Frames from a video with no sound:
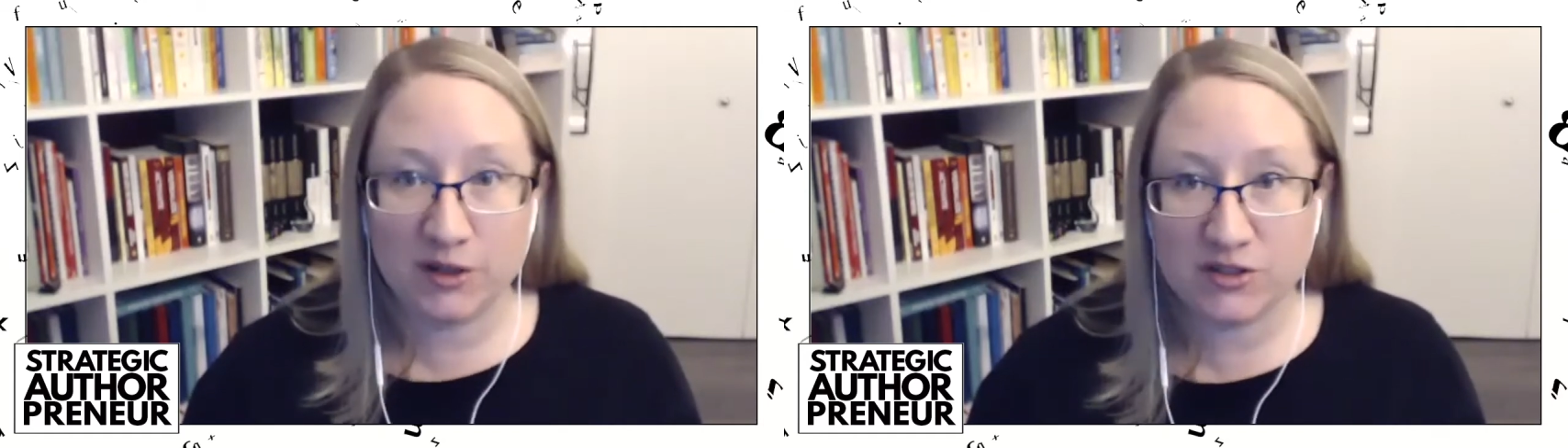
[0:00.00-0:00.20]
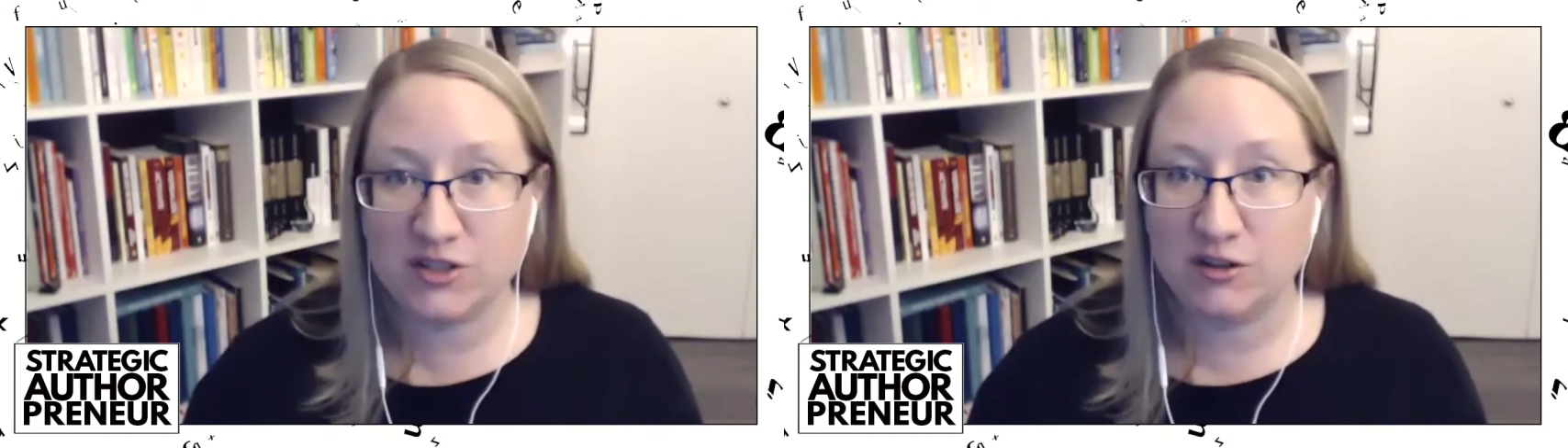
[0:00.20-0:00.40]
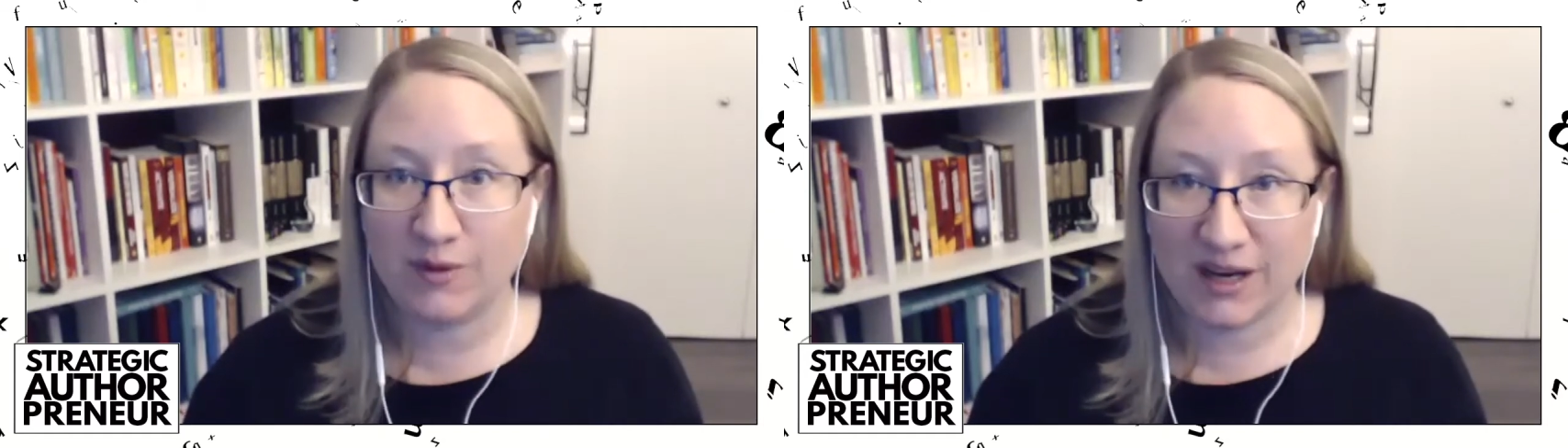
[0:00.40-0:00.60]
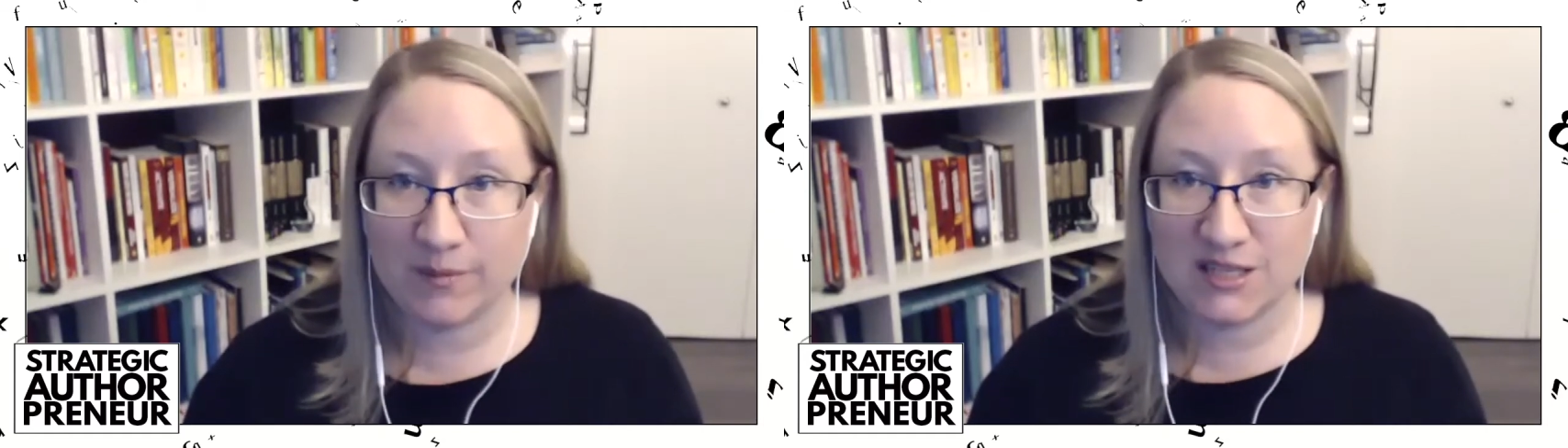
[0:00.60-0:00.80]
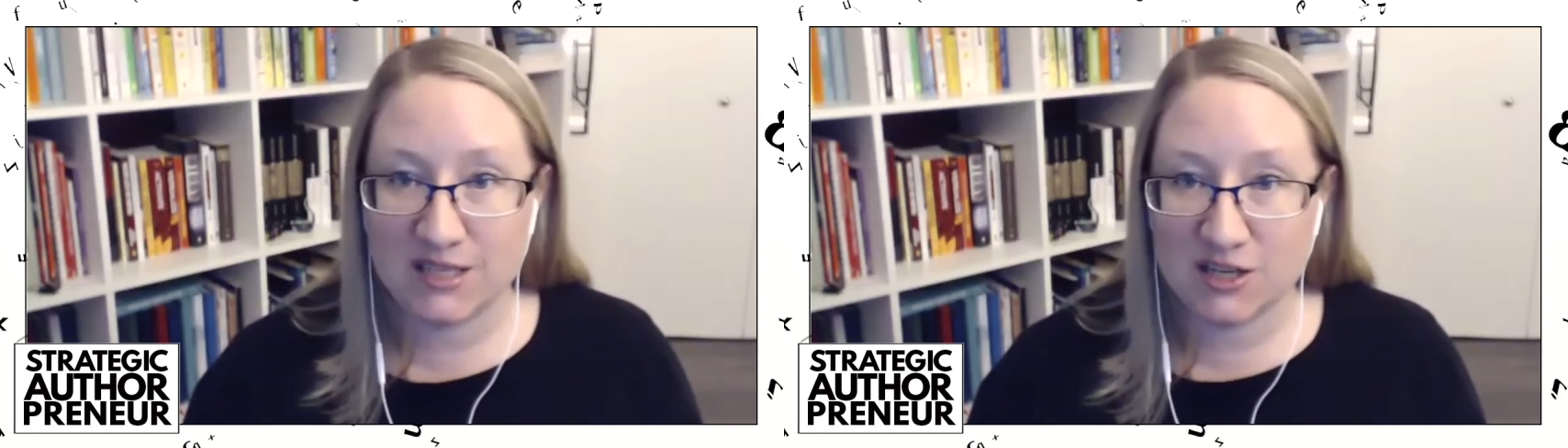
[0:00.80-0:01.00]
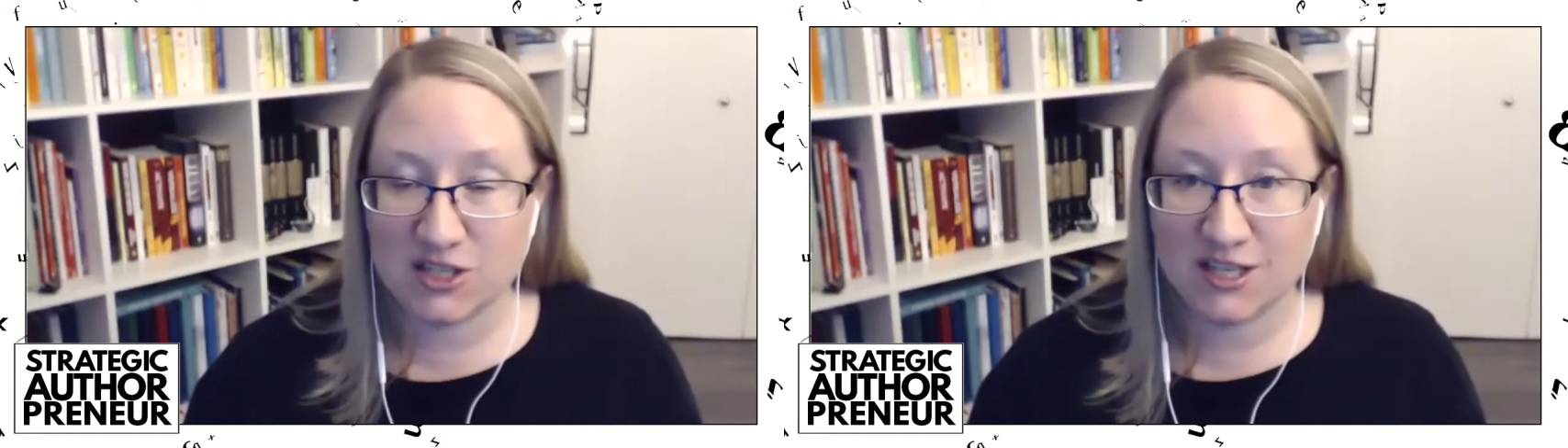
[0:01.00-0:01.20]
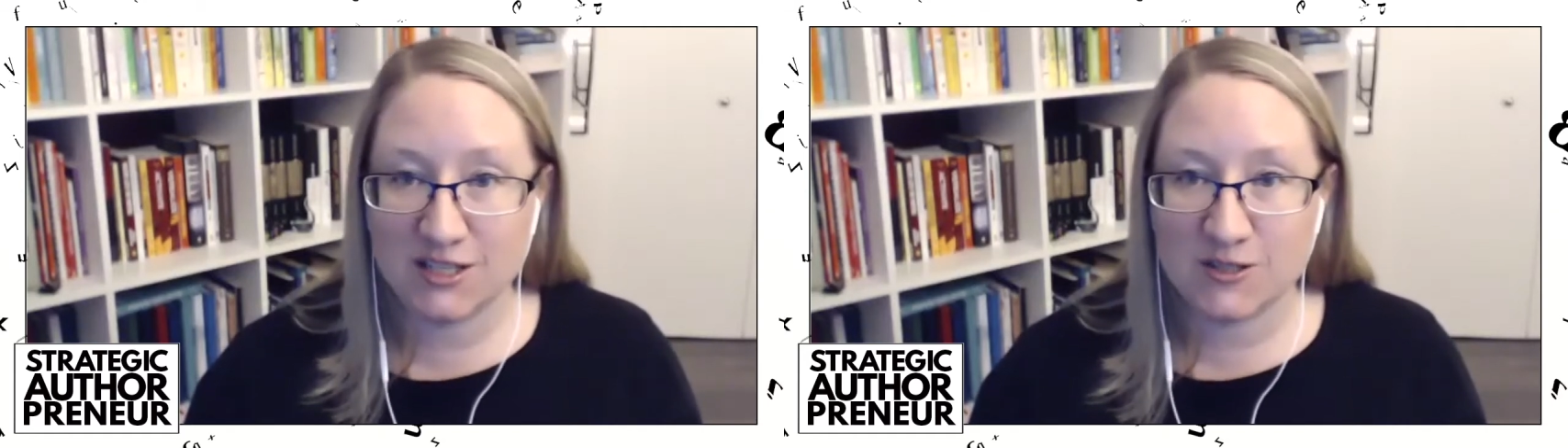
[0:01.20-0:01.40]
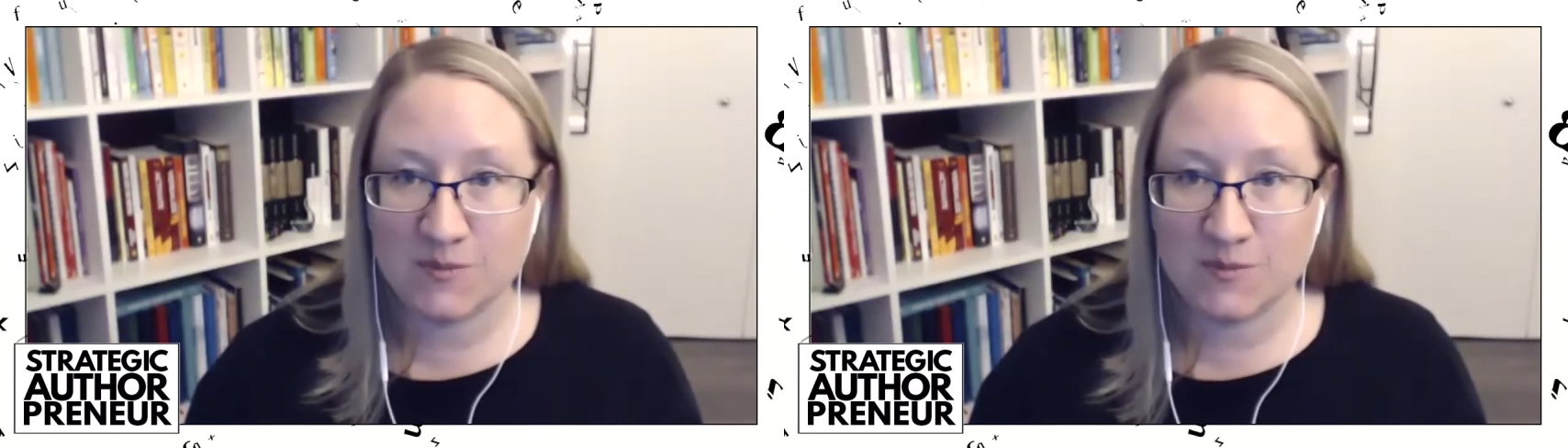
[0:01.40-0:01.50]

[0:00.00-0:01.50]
personal recommendations?